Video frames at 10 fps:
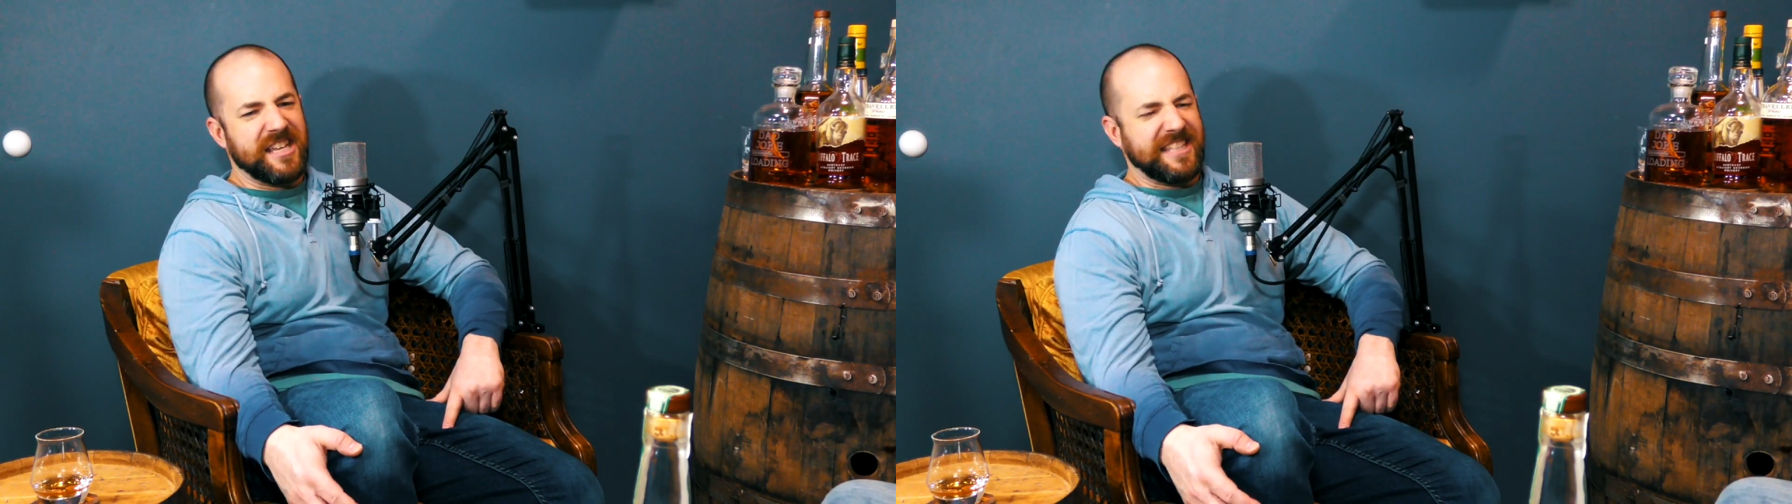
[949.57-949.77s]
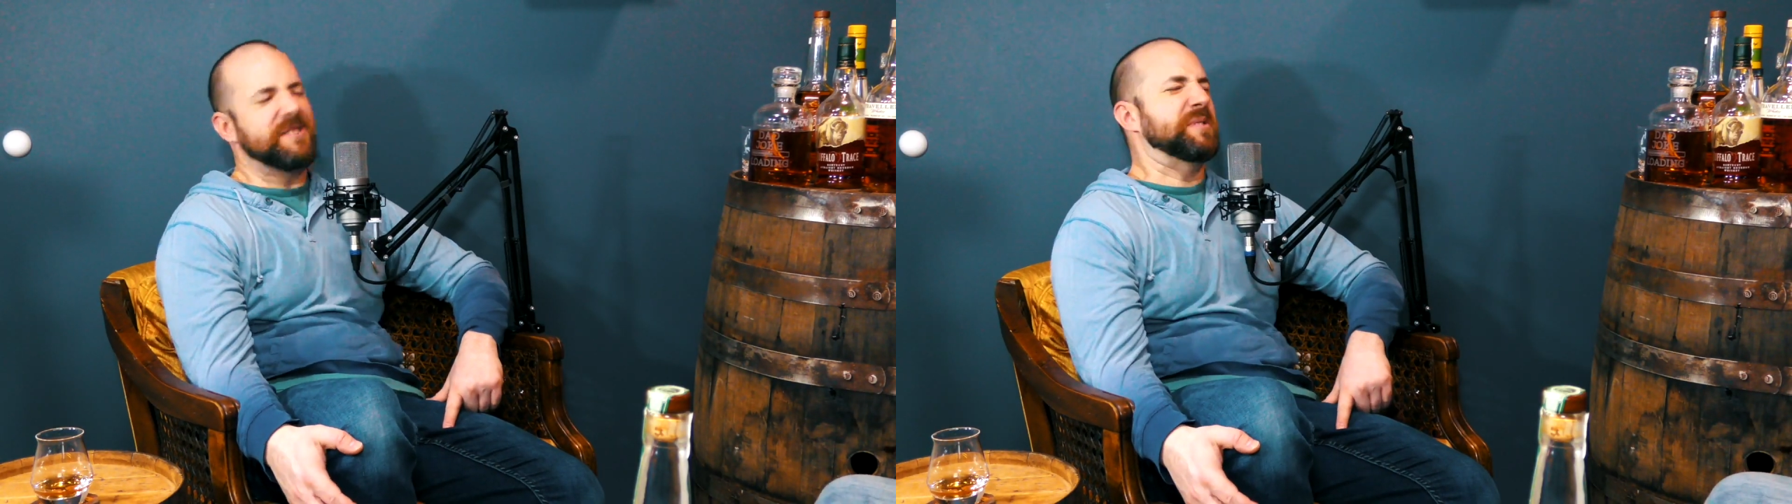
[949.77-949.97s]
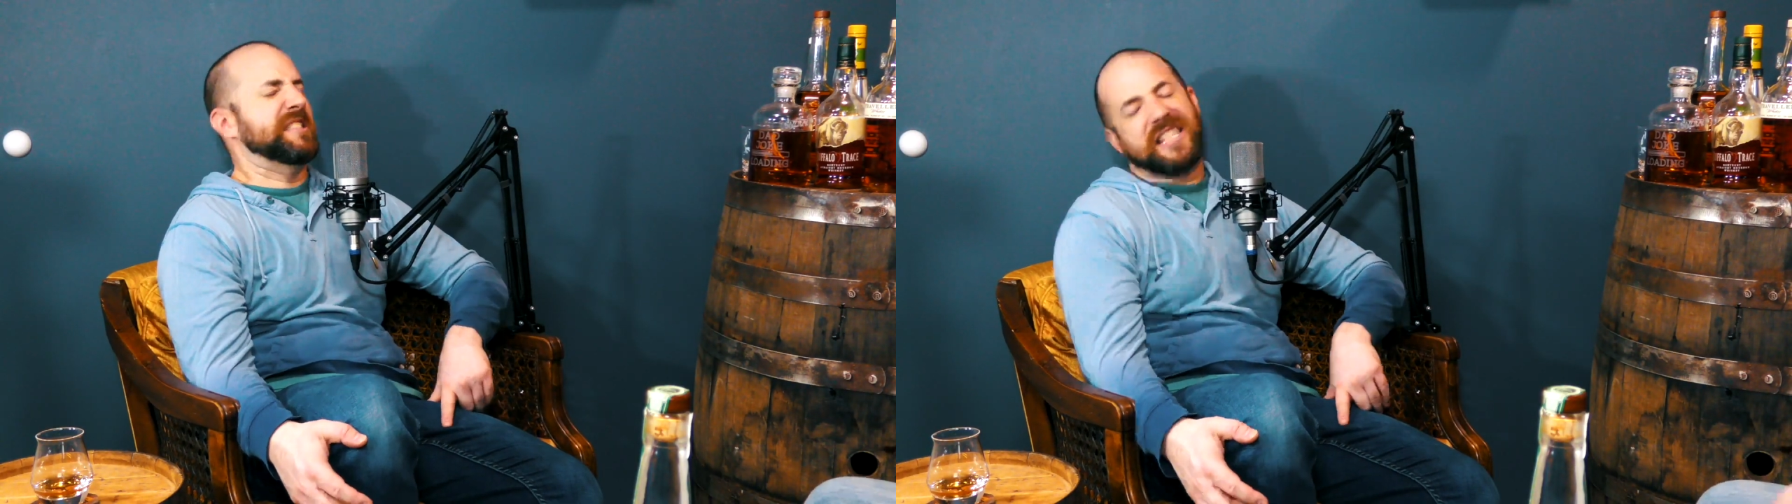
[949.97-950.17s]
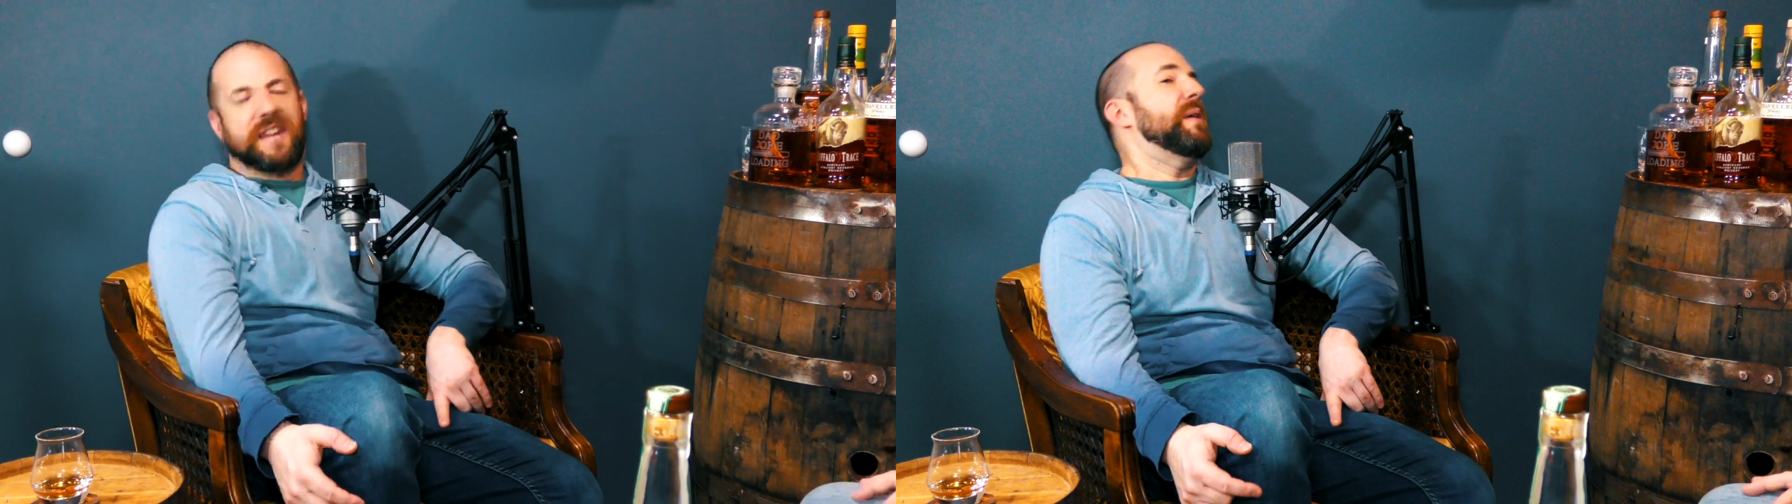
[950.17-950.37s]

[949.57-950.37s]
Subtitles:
You son of